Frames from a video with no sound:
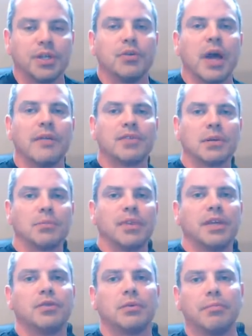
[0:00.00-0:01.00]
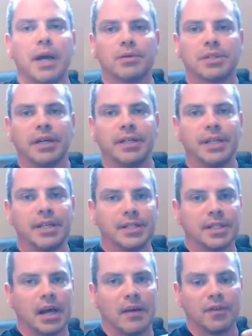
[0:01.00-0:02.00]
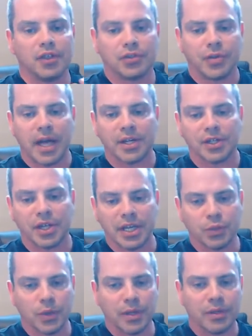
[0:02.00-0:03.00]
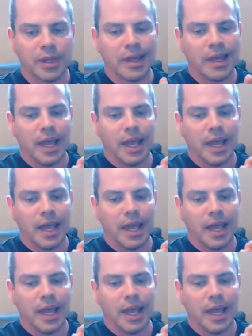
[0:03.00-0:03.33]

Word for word: but you have someone that you can bounce ideas off and strategize with.